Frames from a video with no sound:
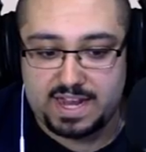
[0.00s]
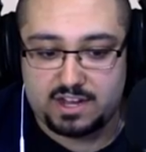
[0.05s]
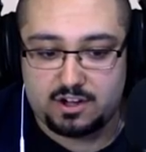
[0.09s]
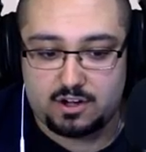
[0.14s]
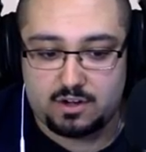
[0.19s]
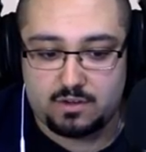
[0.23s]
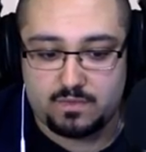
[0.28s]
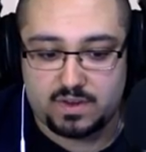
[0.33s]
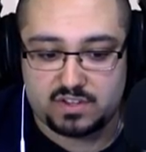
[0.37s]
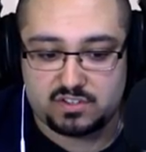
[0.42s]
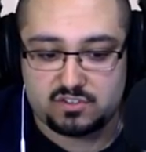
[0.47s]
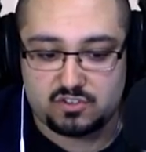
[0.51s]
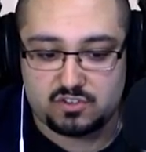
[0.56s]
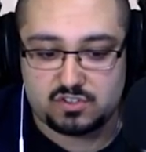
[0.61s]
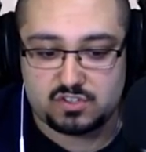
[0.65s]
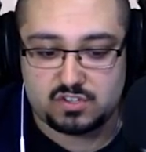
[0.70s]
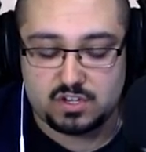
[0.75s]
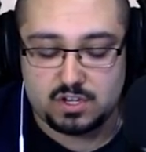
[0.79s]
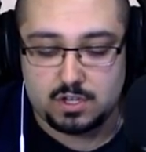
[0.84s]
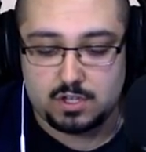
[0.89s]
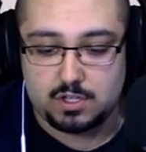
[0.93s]
back at our
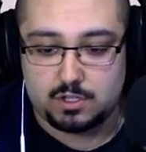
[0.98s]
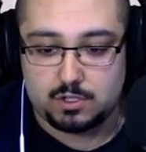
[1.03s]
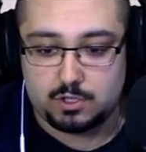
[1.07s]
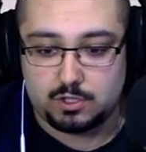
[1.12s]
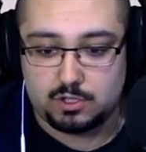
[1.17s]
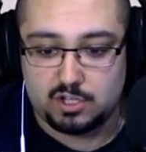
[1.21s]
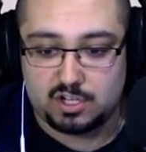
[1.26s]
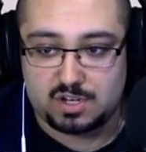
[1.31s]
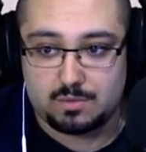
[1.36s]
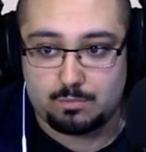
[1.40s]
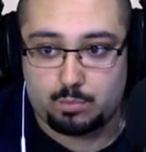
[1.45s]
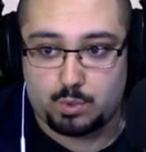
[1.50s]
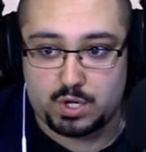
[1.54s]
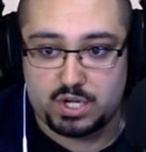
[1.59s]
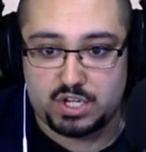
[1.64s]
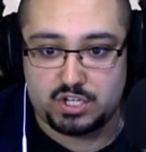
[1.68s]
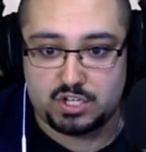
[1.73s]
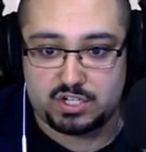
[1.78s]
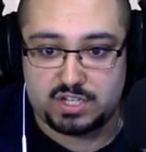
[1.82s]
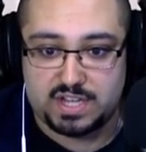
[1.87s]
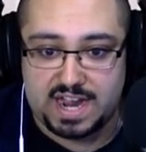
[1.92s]
investors, looking
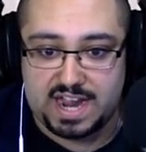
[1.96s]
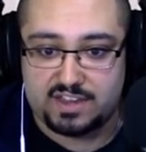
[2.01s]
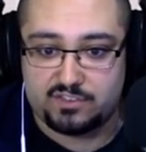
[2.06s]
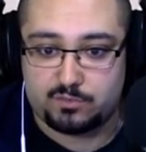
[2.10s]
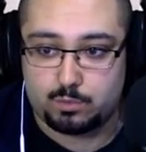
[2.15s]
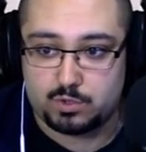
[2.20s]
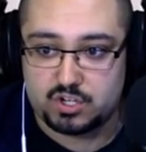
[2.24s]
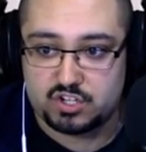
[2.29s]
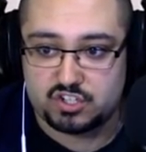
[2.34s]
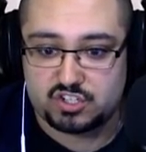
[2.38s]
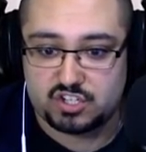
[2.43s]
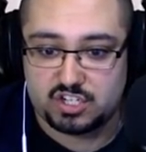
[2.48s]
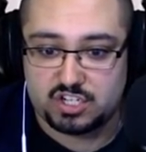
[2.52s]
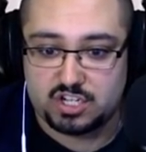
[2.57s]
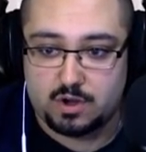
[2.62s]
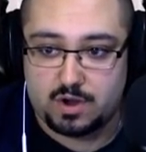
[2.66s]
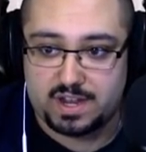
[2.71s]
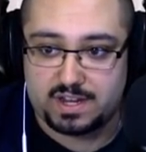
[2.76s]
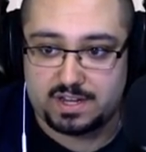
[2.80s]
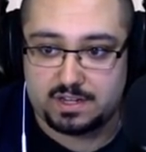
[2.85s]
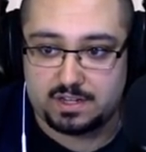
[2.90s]
pretty good, guys. We're just going to
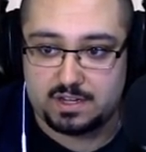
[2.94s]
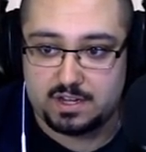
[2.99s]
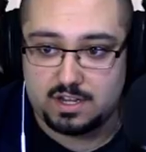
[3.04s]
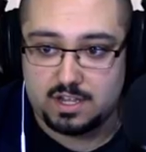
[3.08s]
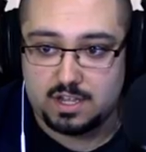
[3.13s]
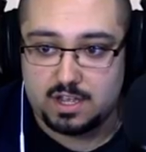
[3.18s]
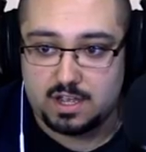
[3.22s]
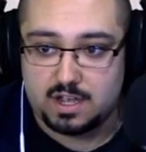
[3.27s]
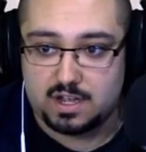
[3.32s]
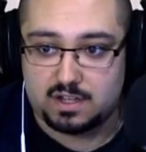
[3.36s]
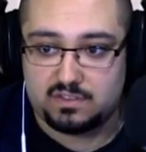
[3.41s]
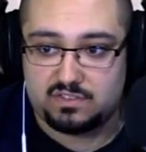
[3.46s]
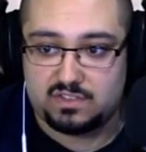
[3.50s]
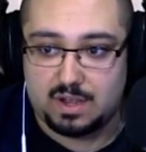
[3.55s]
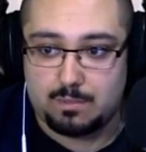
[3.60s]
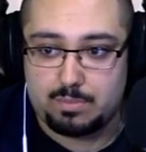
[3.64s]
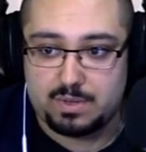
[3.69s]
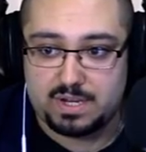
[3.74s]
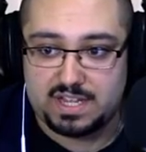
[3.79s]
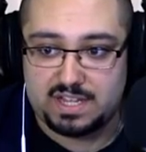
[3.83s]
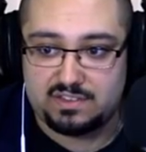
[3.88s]
go ahead and uh,
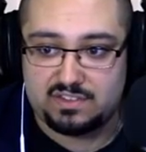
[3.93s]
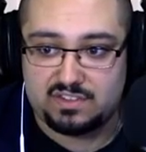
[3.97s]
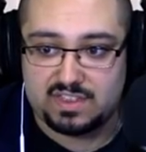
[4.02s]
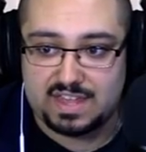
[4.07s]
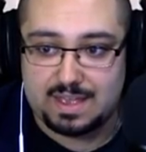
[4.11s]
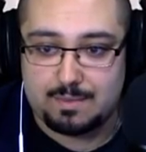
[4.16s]
dump it into